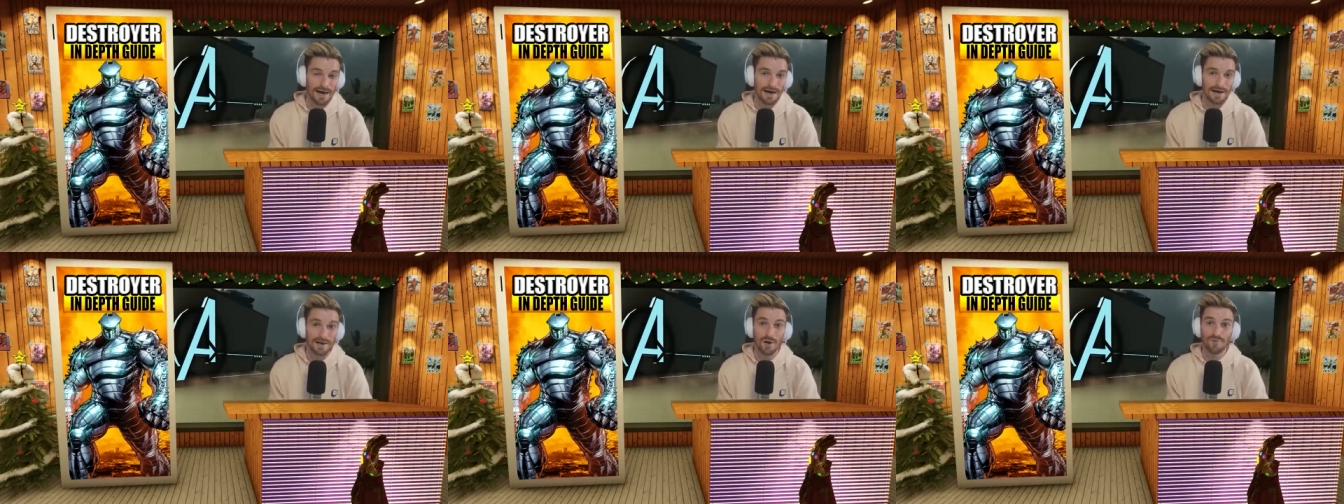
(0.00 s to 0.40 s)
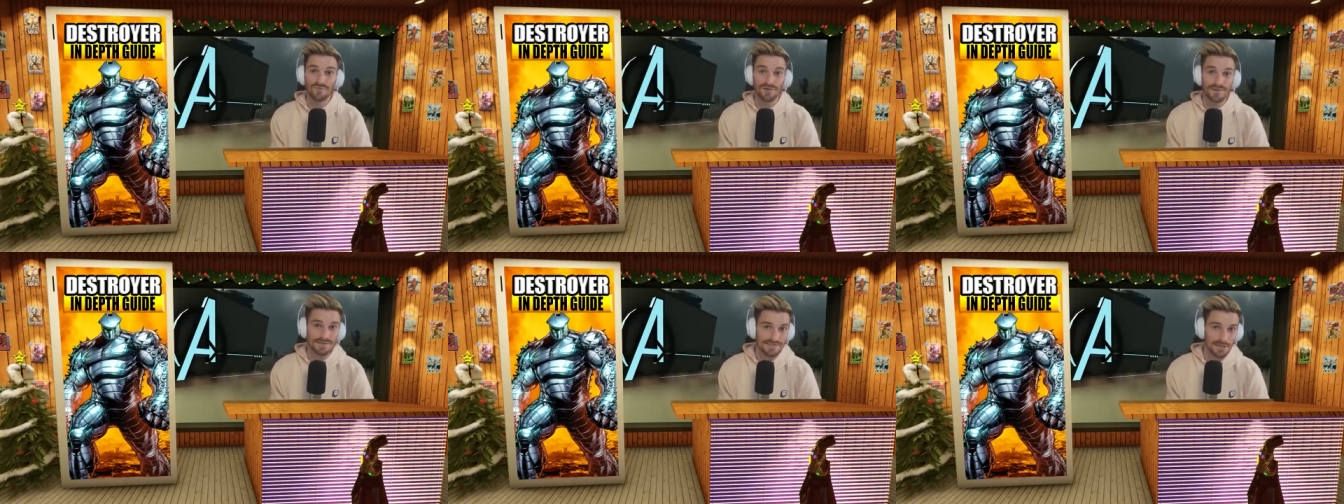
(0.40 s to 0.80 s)
Uh, and
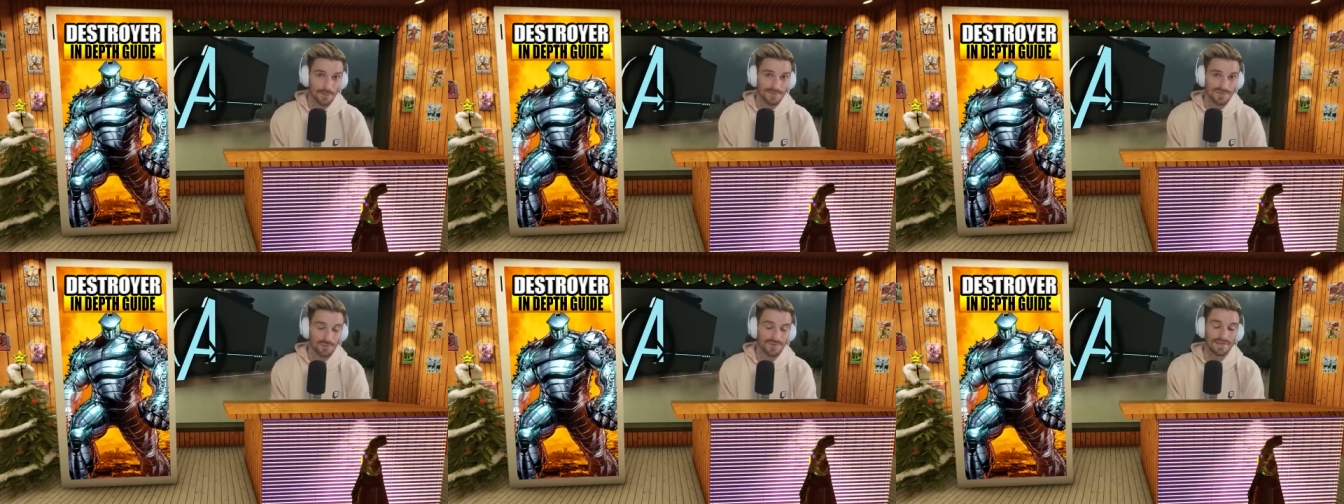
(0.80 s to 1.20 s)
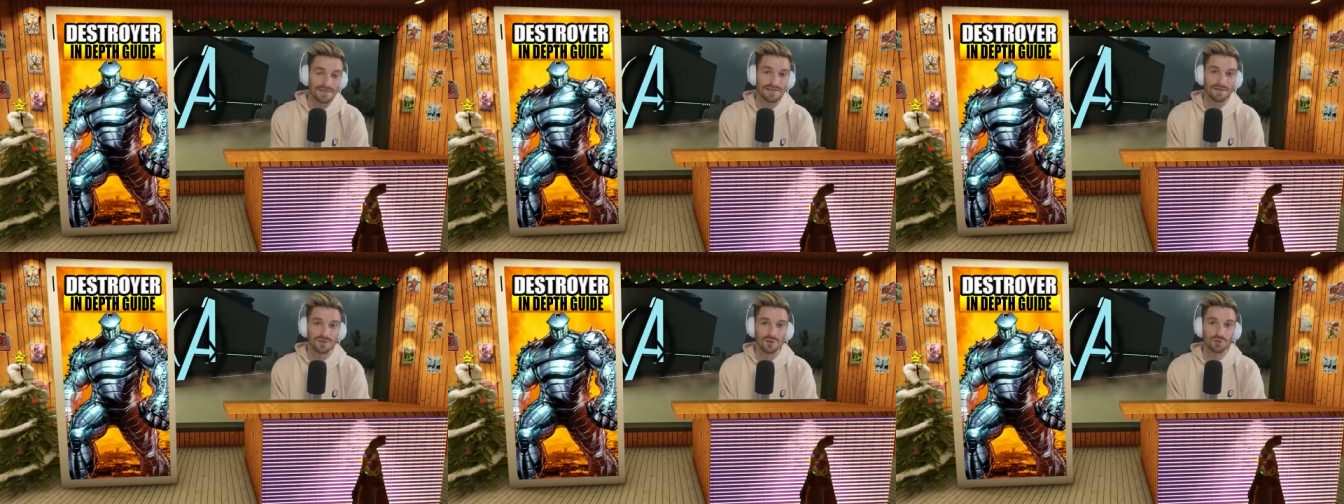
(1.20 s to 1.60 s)
hopefully this helps with
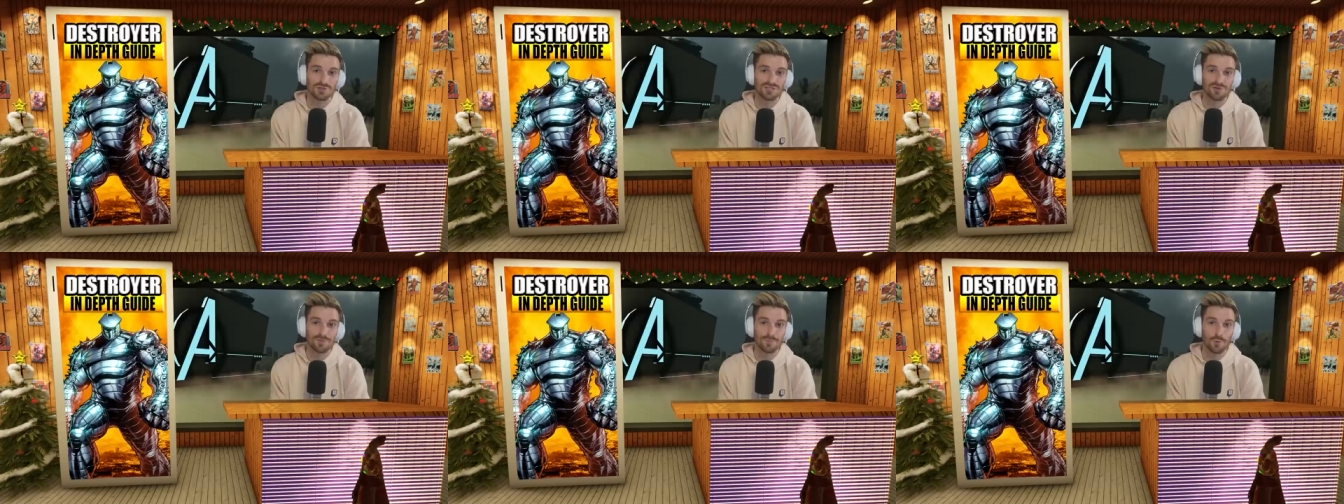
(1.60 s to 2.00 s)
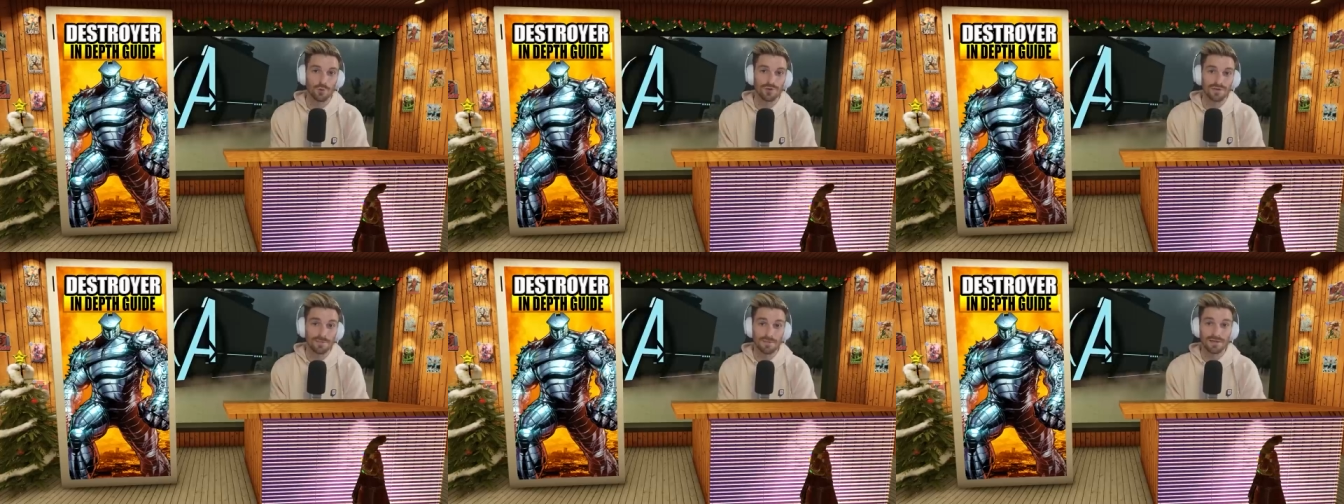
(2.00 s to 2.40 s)
the losing
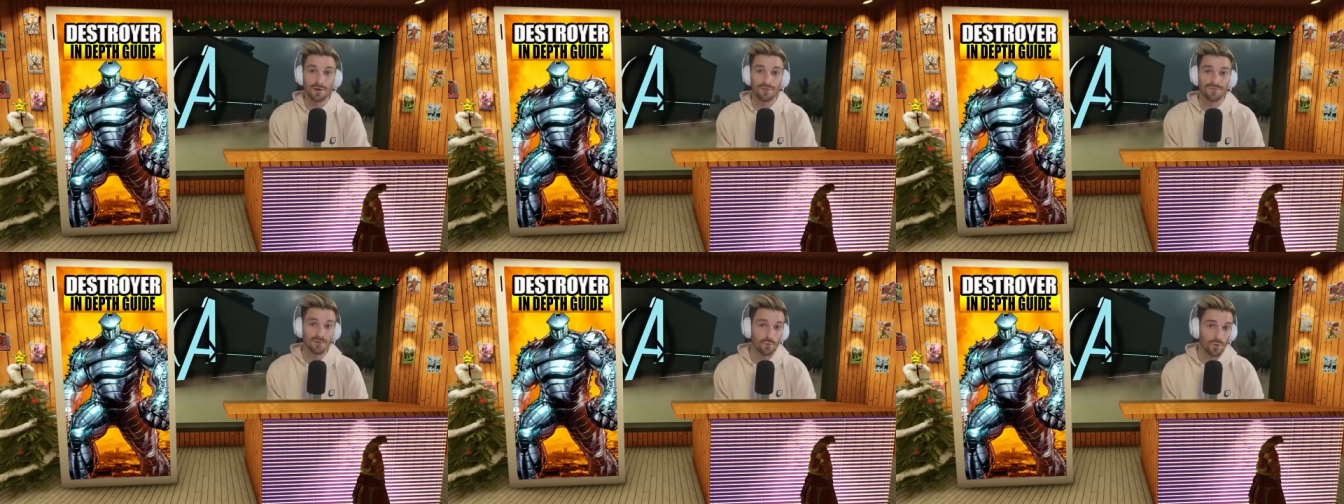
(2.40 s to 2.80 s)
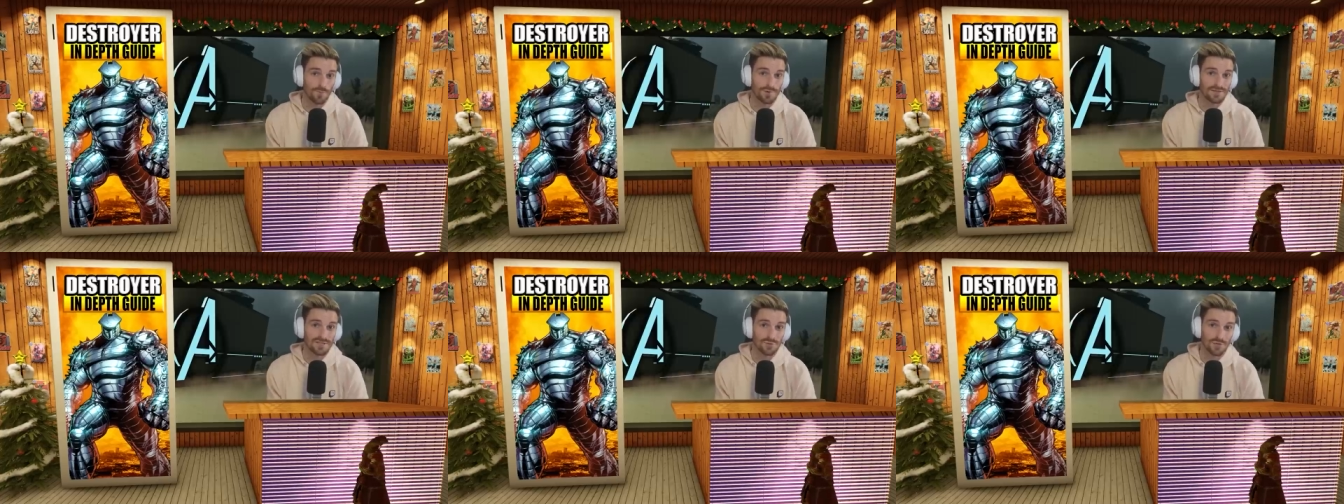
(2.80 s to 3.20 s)
report. Let me know if you want
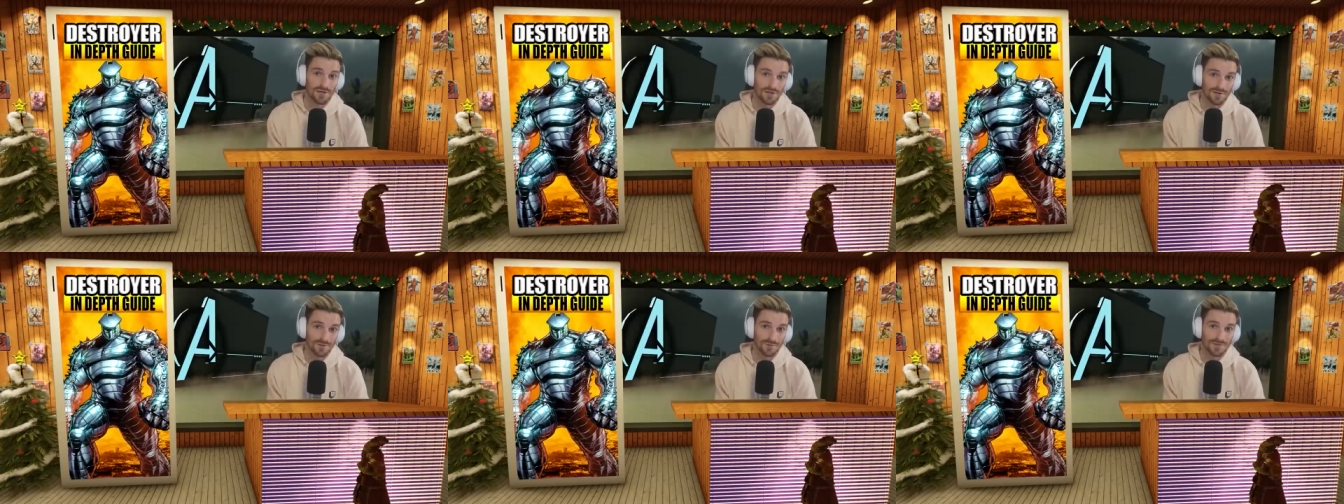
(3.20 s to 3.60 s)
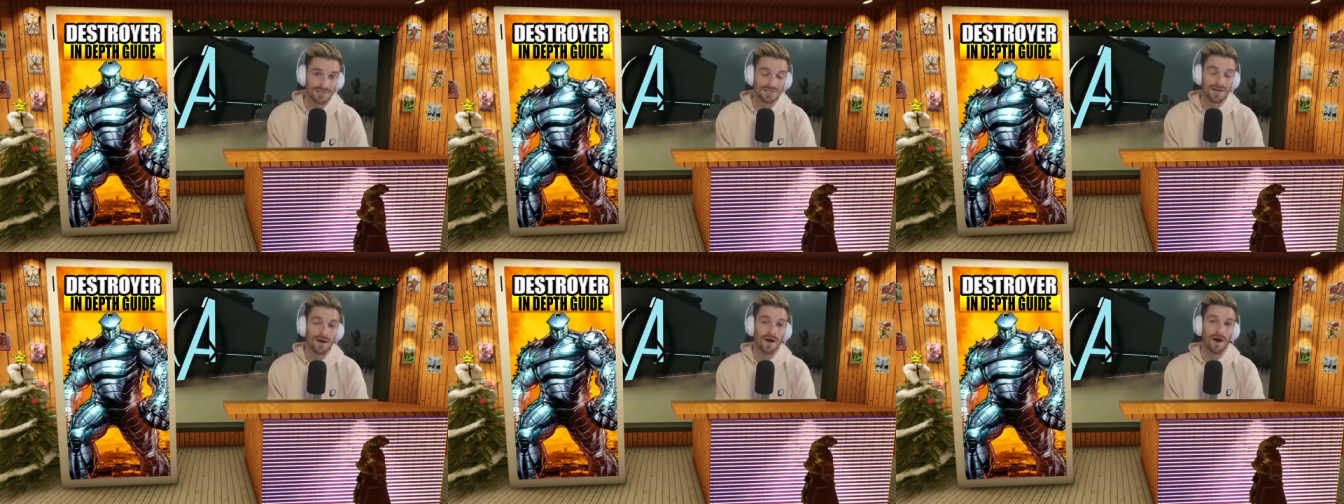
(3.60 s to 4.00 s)
me to include
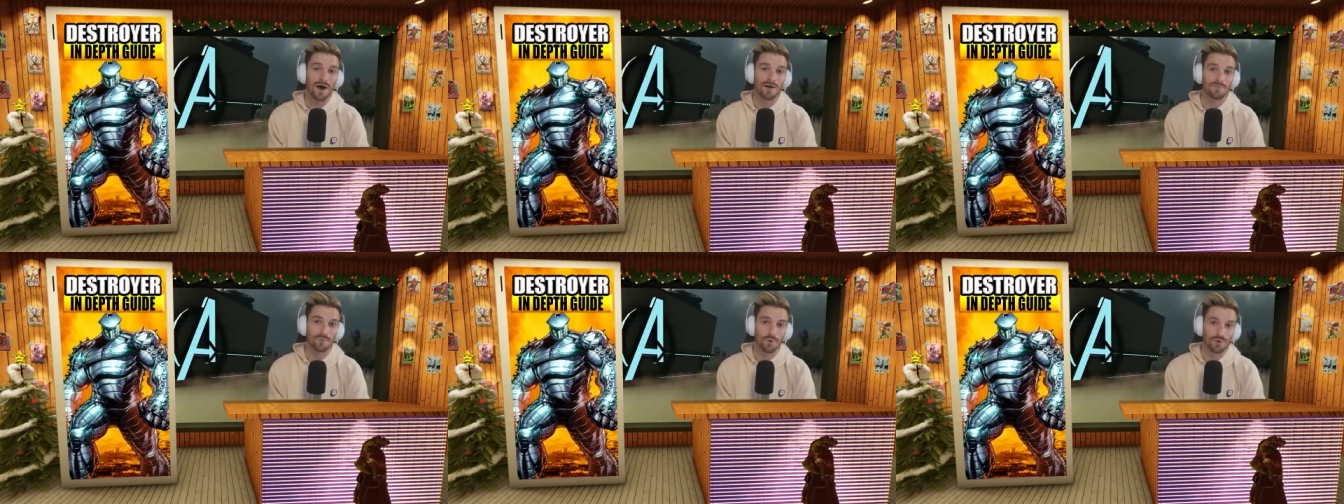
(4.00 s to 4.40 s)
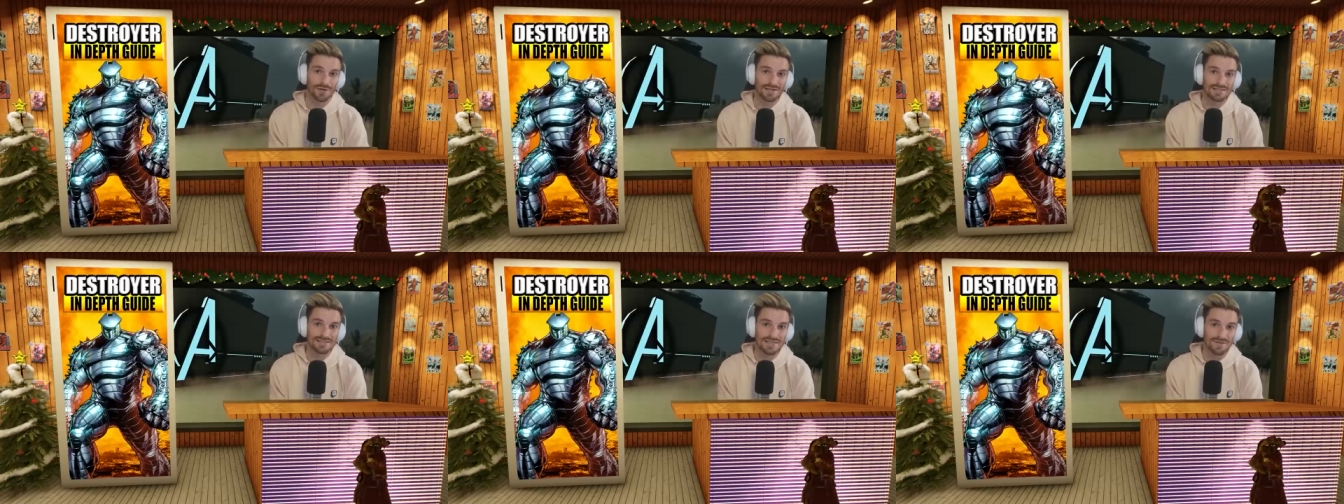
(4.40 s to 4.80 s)
this on more
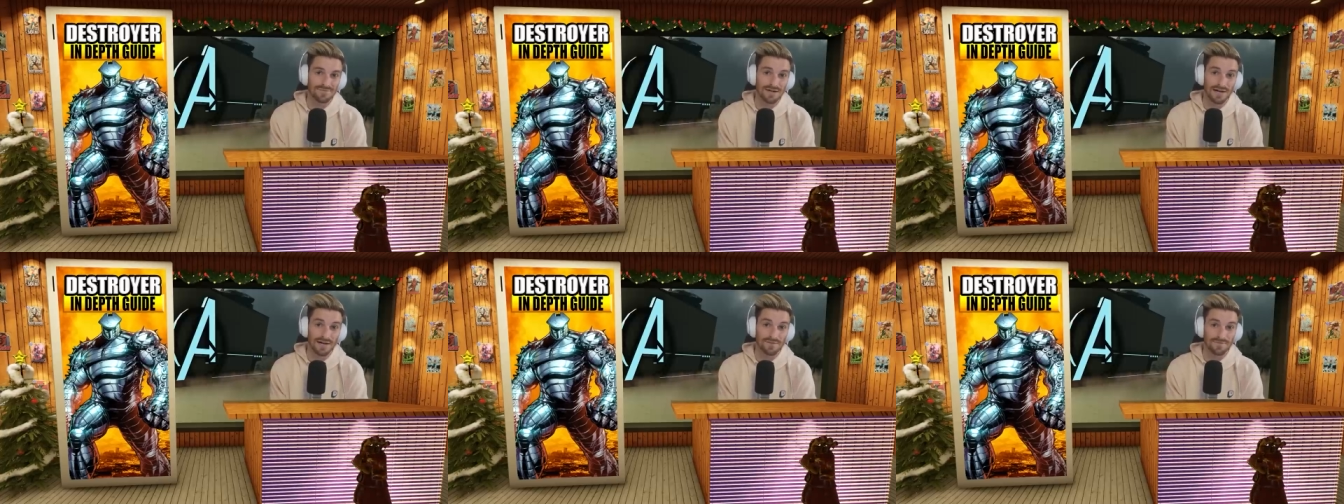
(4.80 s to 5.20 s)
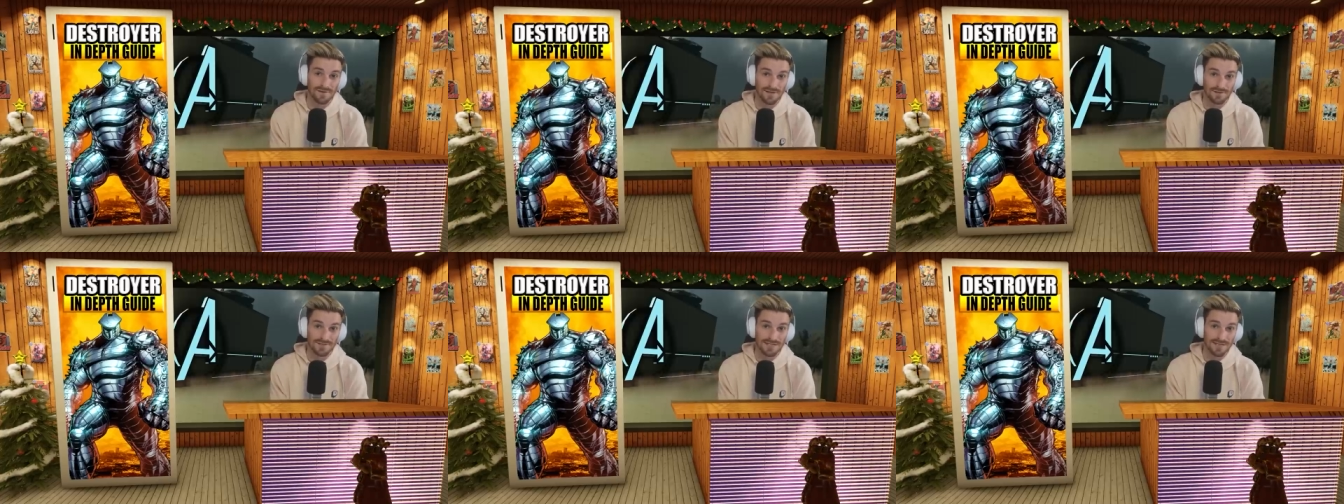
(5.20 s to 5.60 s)
in-depth guide
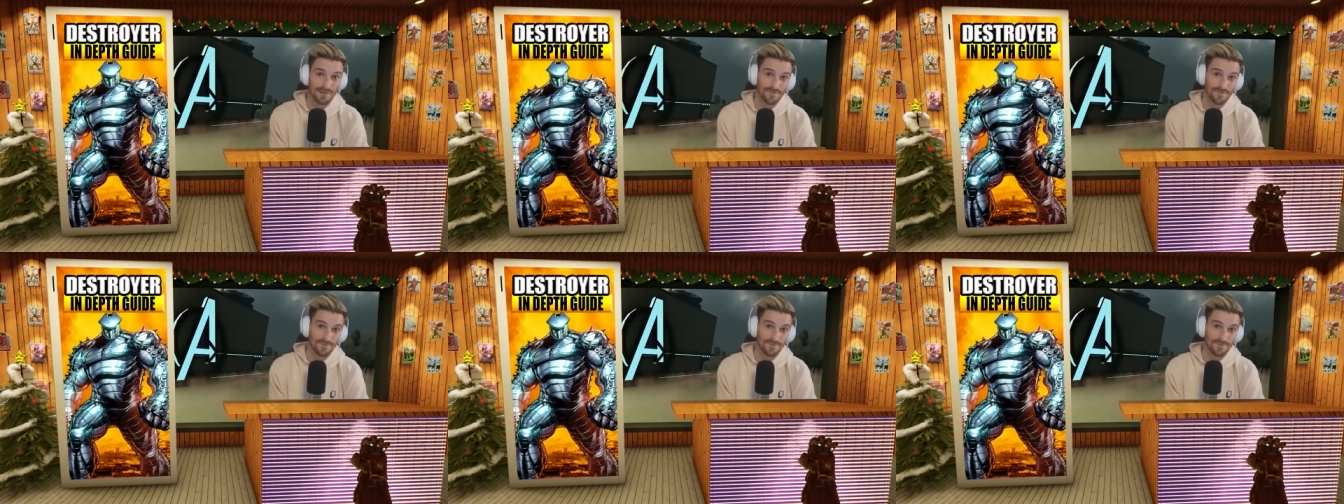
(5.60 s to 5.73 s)
videos in the